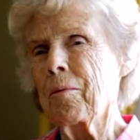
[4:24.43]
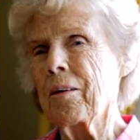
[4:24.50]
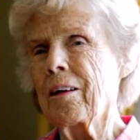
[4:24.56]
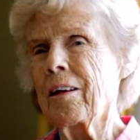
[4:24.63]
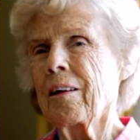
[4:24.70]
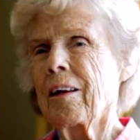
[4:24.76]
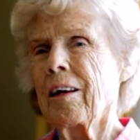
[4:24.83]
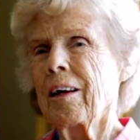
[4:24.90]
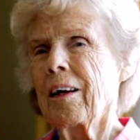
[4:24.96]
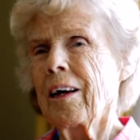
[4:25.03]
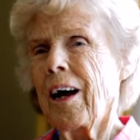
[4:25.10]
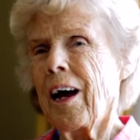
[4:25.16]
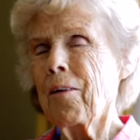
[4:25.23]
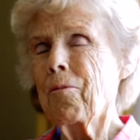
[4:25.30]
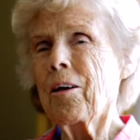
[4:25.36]
and
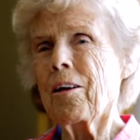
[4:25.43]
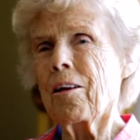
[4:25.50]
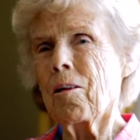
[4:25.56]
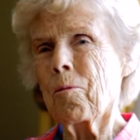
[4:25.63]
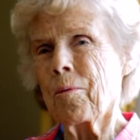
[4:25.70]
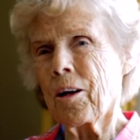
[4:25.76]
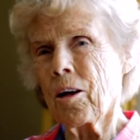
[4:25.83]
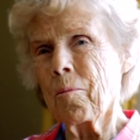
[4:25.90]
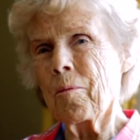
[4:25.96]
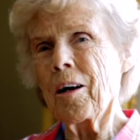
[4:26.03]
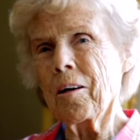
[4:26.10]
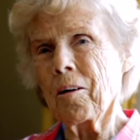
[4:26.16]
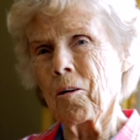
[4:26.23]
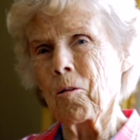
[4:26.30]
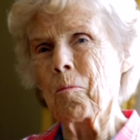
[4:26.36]
I went to the Brigham Young
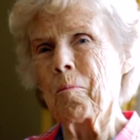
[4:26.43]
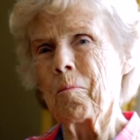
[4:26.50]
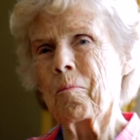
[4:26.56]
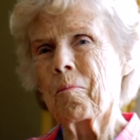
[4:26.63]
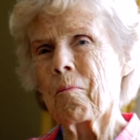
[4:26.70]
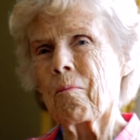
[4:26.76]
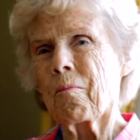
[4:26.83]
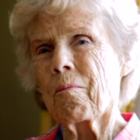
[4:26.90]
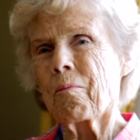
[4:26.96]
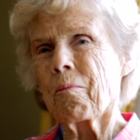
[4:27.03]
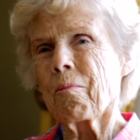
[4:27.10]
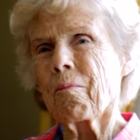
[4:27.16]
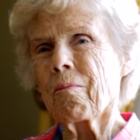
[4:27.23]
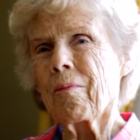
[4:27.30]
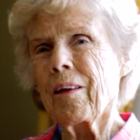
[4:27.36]
home,
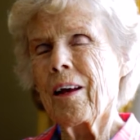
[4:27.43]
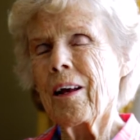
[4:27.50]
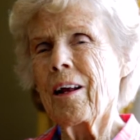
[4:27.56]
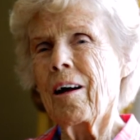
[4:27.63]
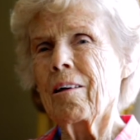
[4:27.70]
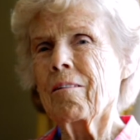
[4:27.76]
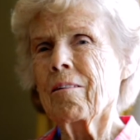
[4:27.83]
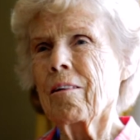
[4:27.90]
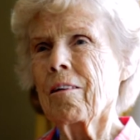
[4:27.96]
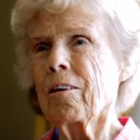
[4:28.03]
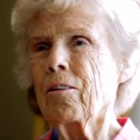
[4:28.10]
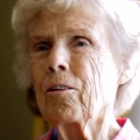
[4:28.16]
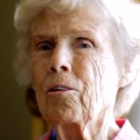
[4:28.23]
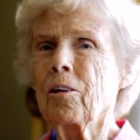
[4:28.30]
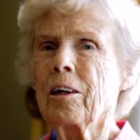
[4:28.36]
and also the
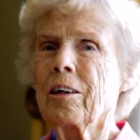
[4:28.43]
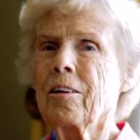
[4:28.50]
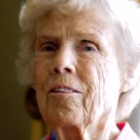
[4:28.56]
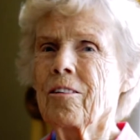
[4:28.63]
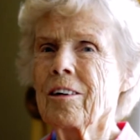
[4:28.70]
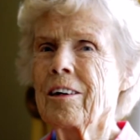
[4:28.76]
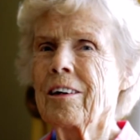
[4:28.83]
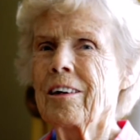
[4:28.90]
Coolidge and